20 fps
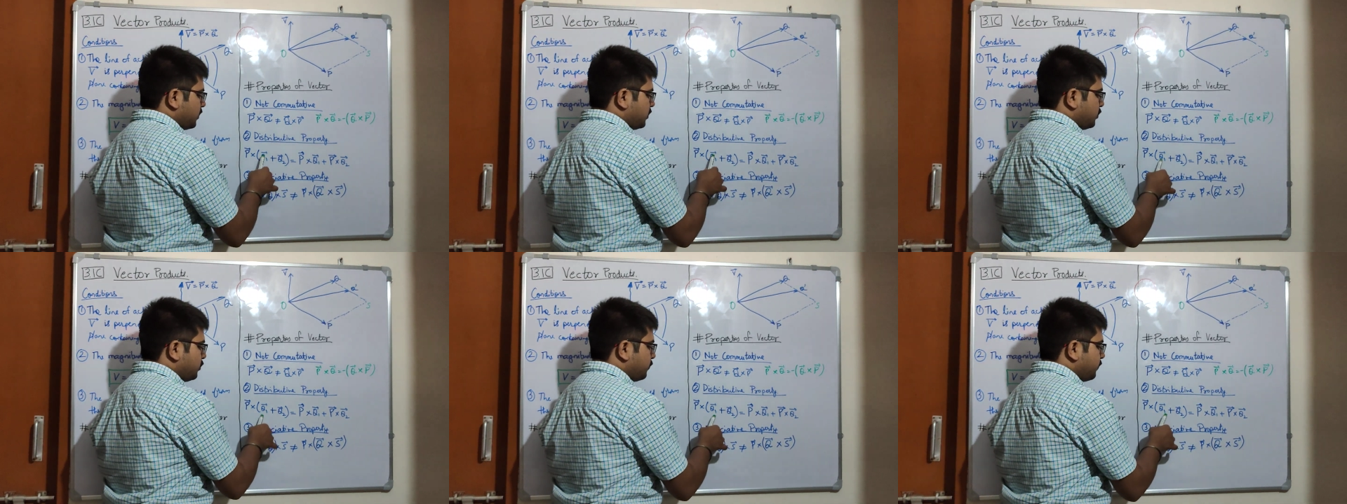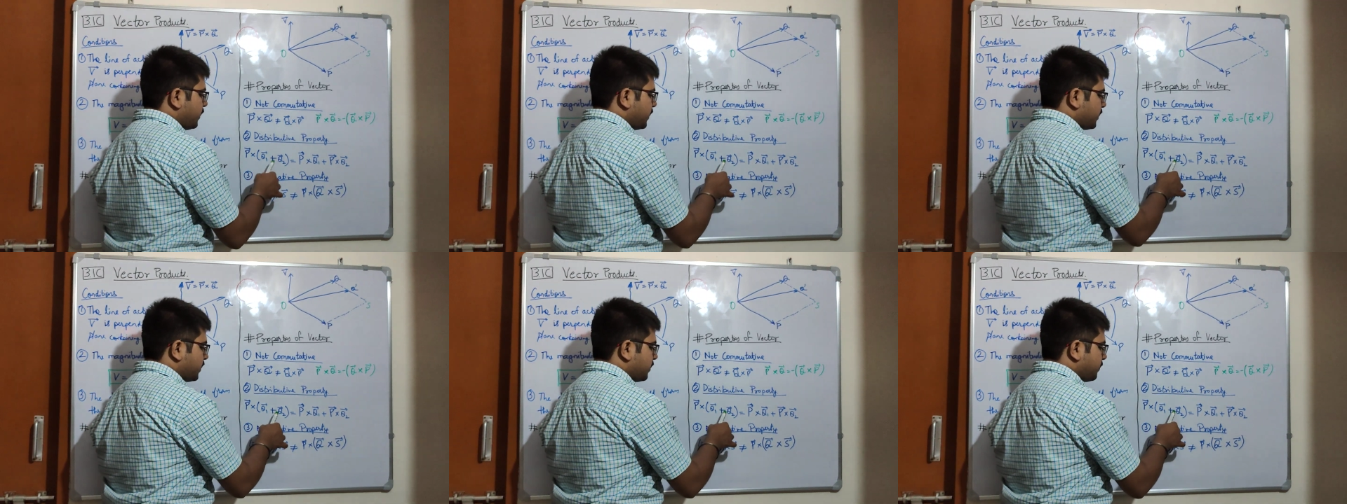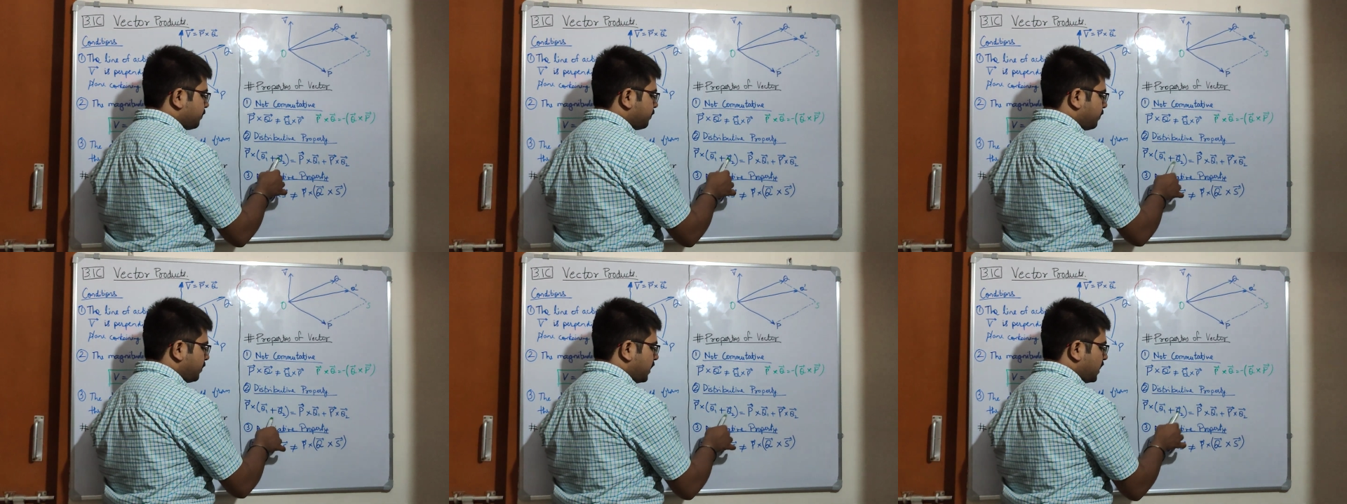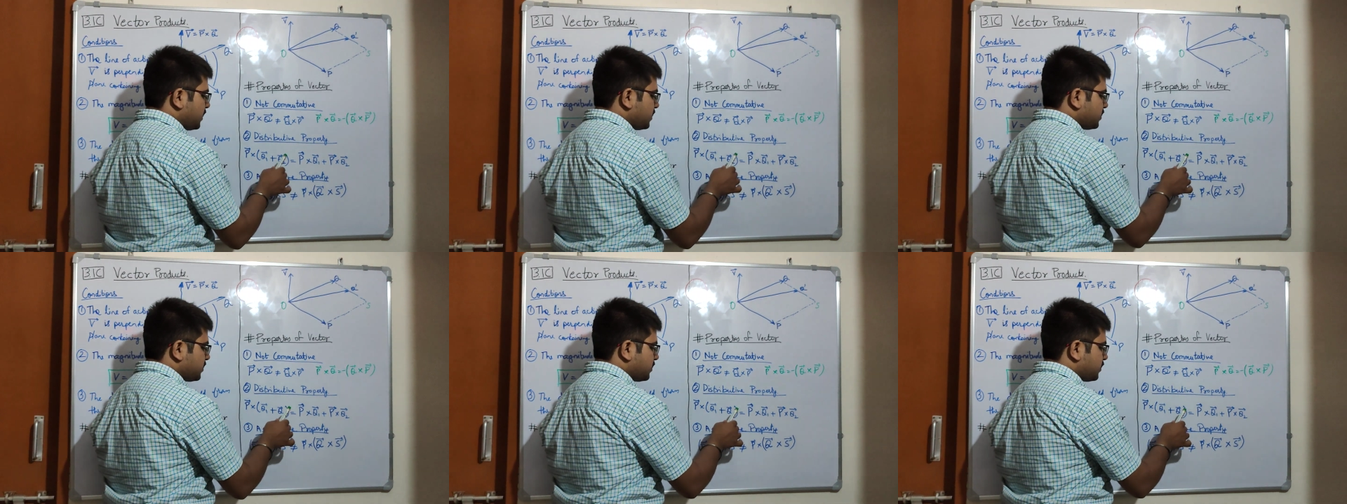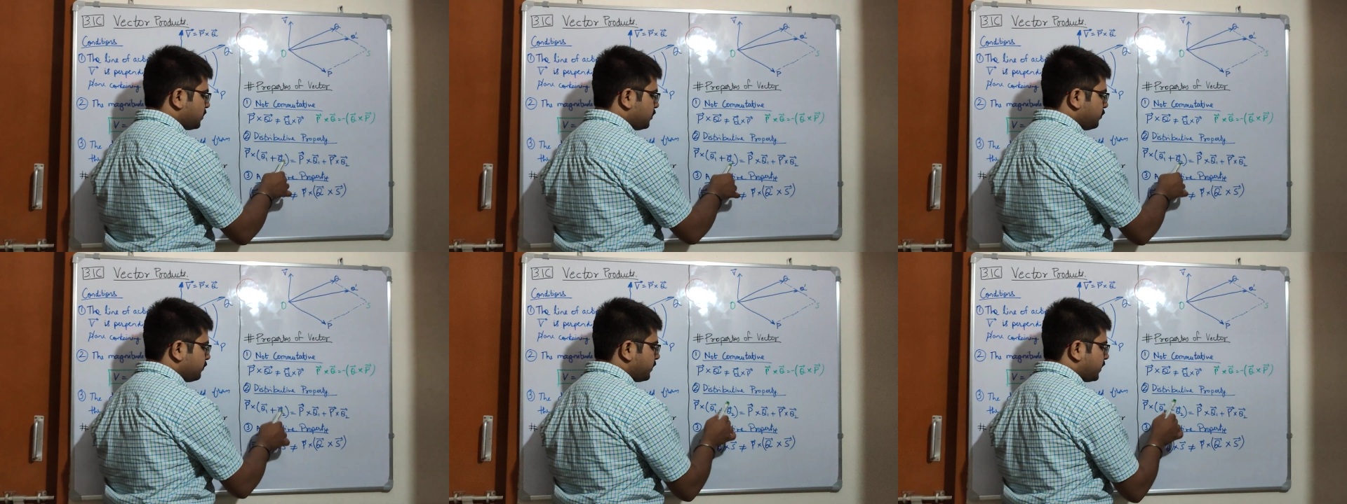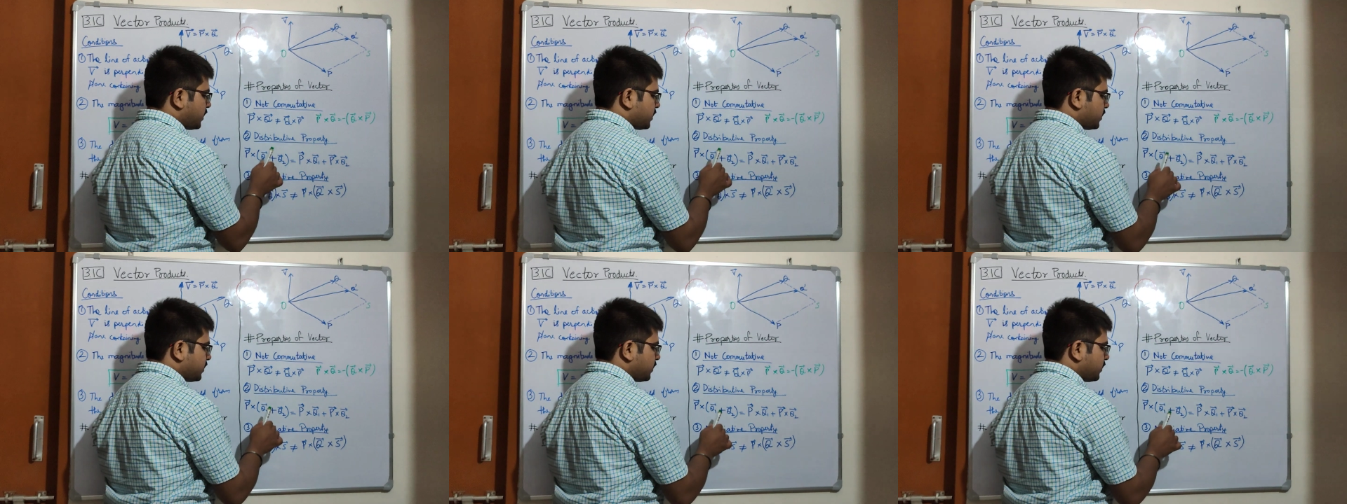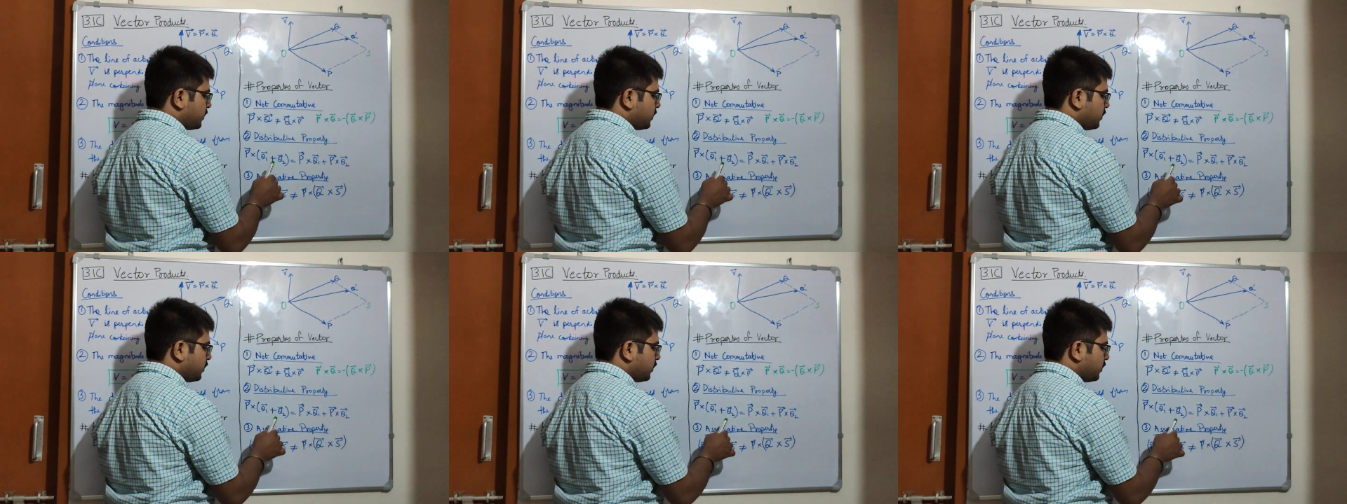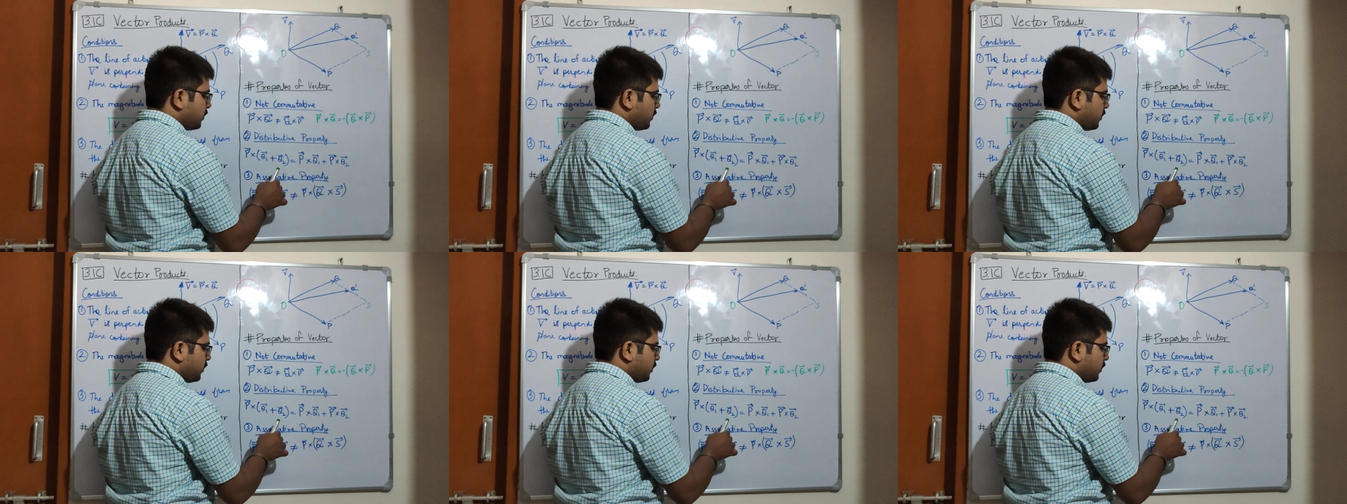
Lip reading: q vector plus q vector,